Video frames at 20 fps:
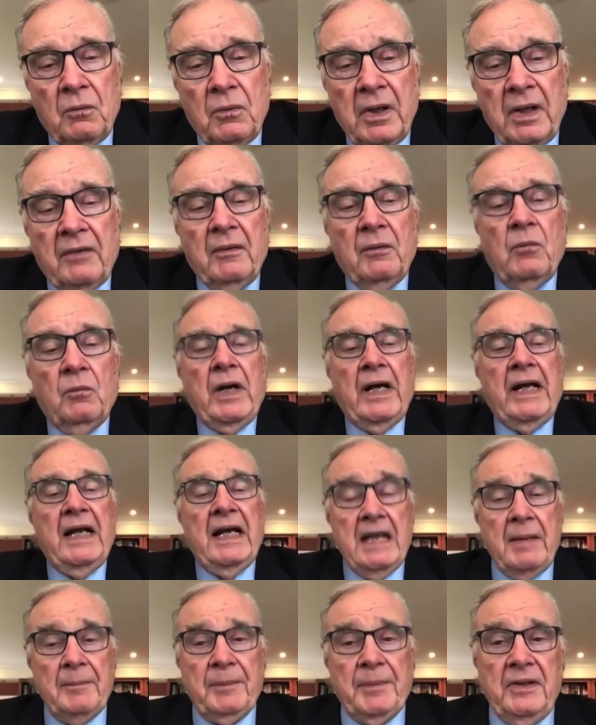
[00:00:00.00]
Uh, what
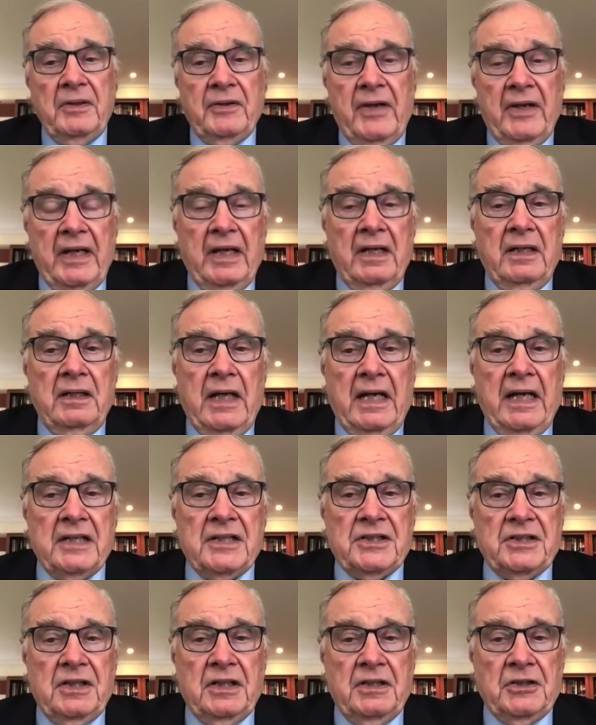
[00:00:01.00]
happened then,
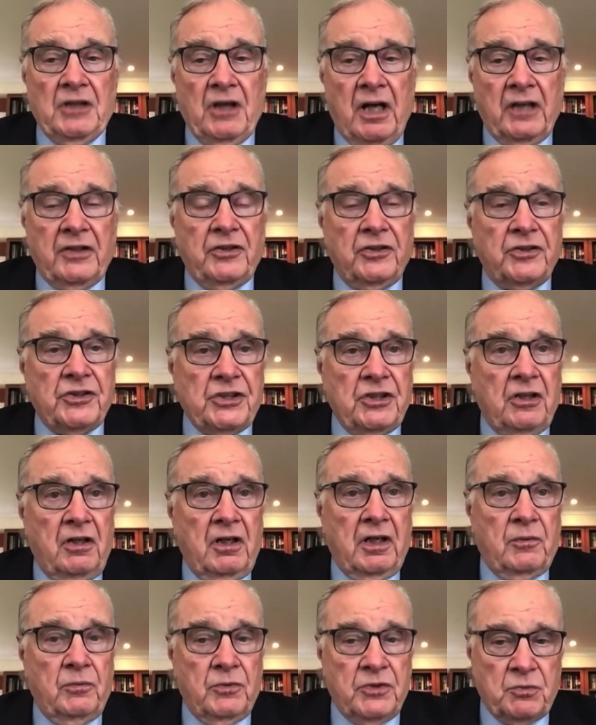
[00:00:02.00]
as Dr.
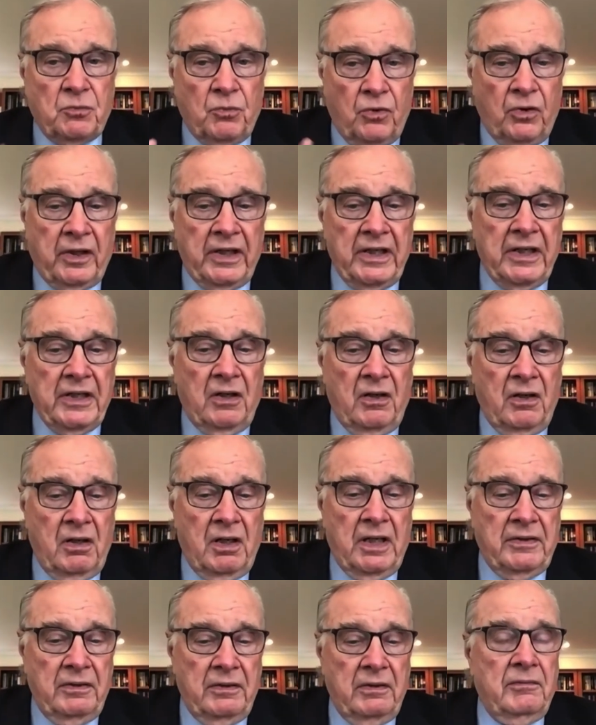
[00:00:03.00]
Salk was working
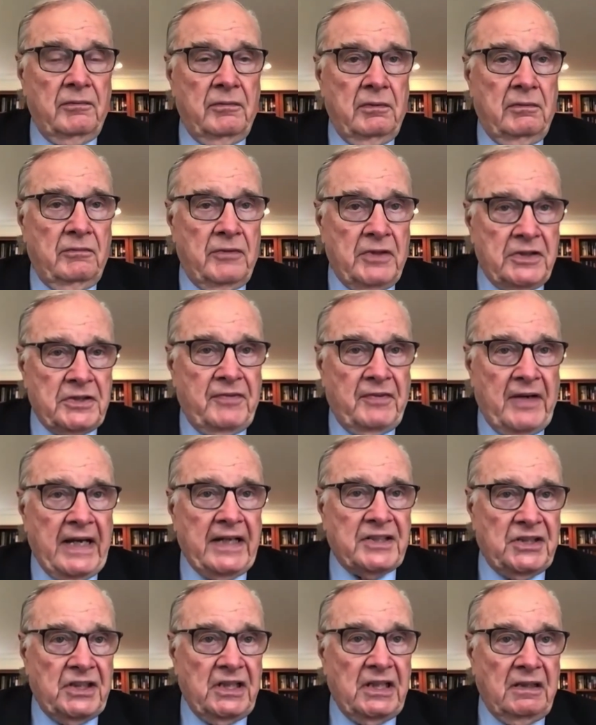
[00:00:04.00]
on this
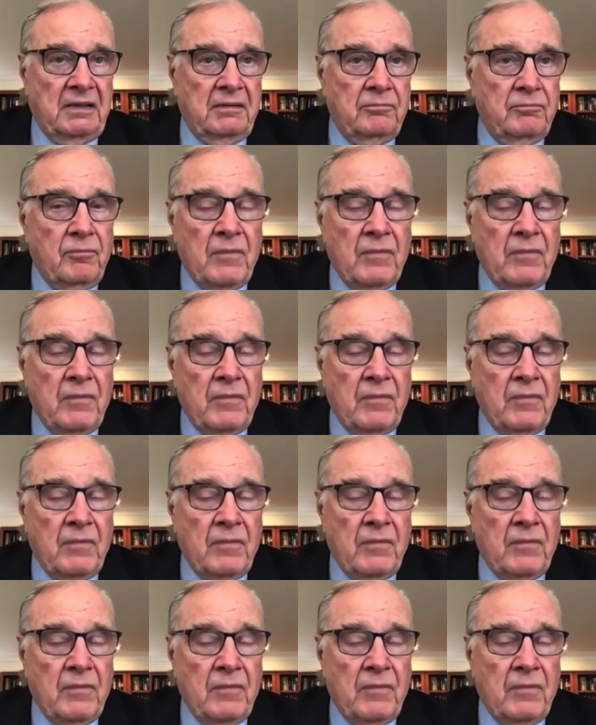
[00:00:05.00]
vaccine,